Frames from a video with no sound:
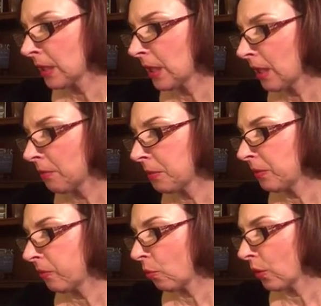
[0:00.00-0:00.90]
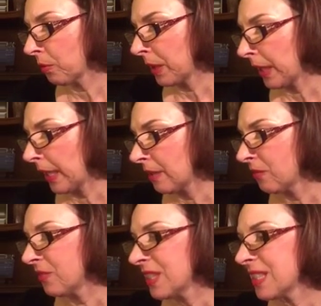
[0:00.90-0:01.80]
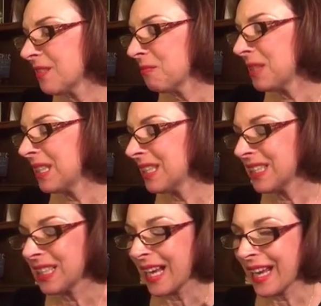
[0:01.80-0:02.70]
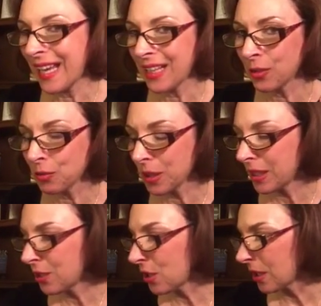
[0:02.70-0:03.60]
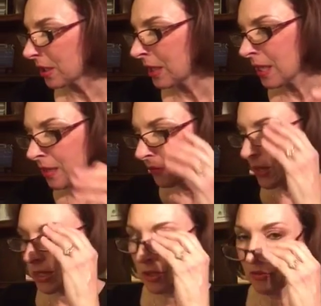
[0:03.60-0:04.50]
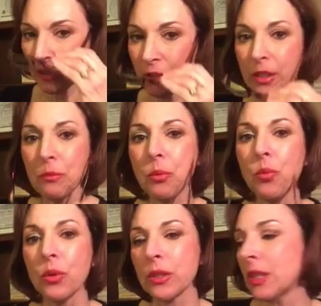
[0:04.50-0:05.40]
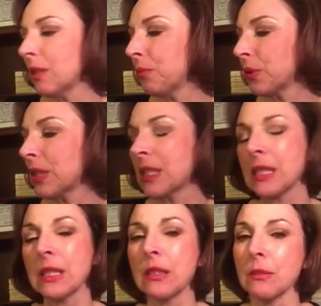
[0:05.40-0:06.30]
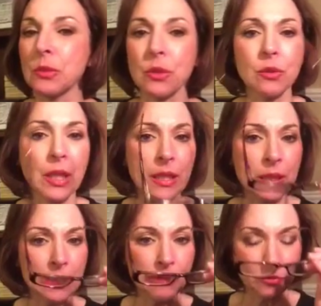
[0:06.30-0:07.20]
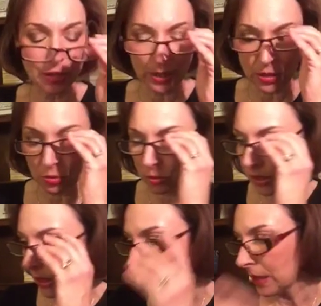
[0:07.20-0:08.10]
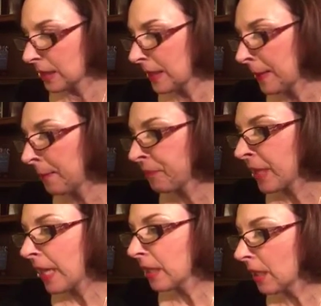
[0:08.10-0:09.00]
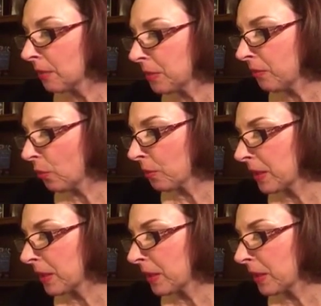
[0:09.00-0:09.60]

Come before me and visit me in adoration, This is very important. He puts this in here. I'm so glad I didn't forget to read this. Come before